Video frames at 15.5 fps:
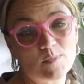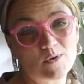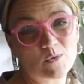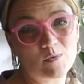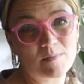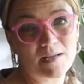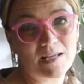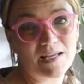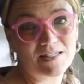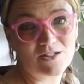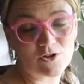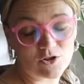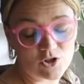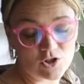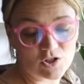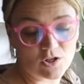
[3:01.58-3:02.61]
but it would be easier
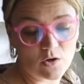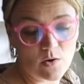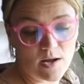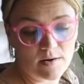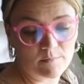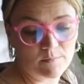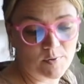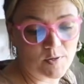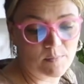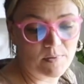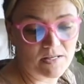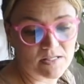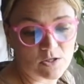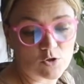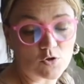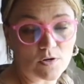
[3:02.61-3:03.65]
just to go ahead and put a
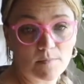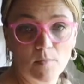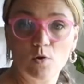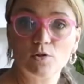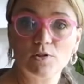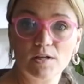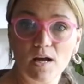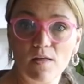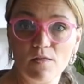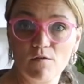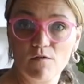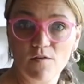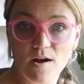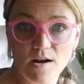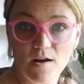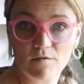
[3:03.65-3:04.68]
piece of trim molding on the
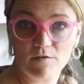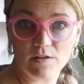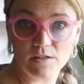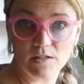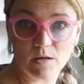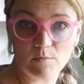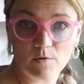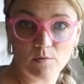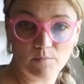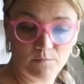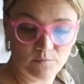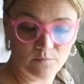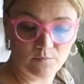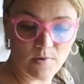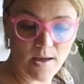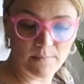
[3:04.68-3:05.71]
front of the double
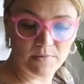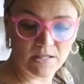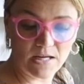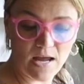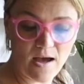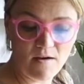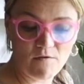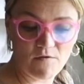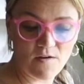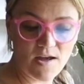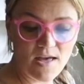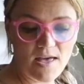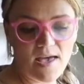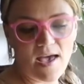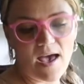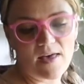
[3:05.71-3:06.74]
MDF,
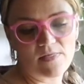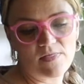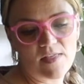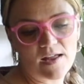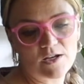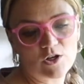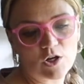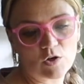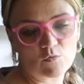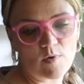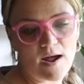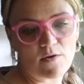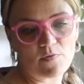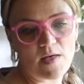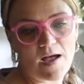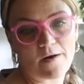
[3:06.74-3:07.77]
and then you can
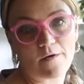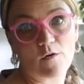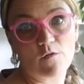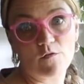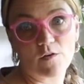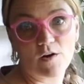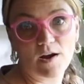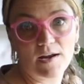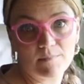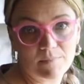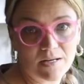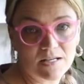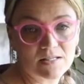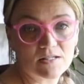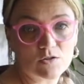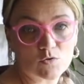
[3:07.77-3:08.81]
route that over, and
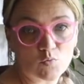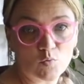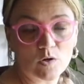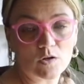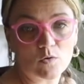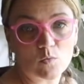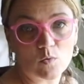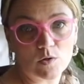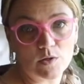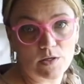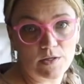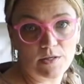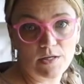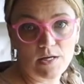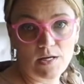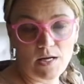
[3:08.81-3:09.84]
because it's real
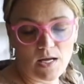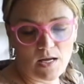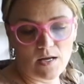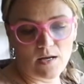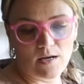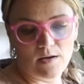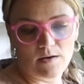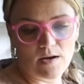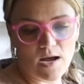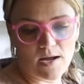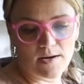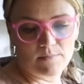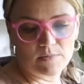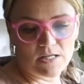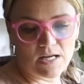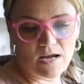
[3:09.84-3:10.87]
wood, not
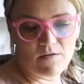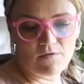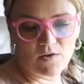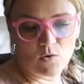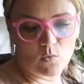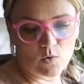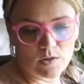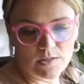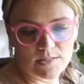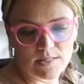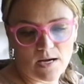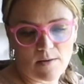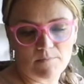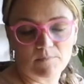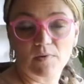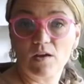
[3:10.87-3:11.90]
MDF, it would
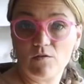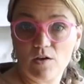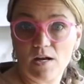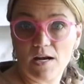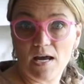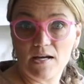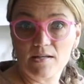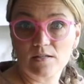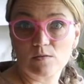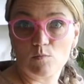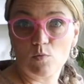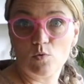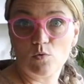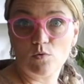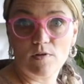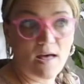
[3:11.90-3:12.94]
give you a nice
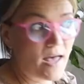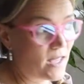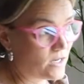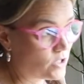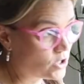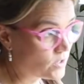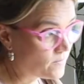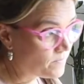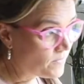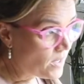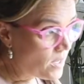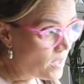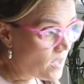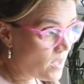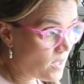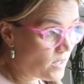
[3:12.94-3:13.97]
smooth edge.
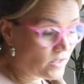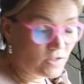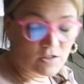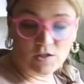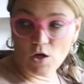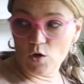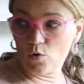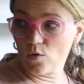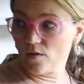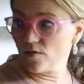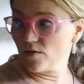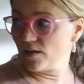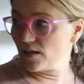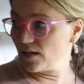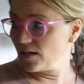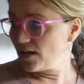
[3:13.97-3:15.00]
So
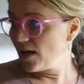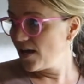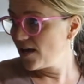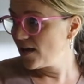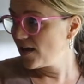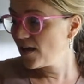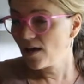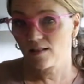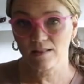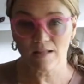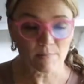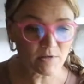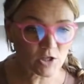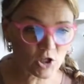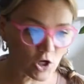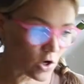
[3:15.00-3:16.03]
let
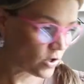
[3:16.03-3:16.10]
me show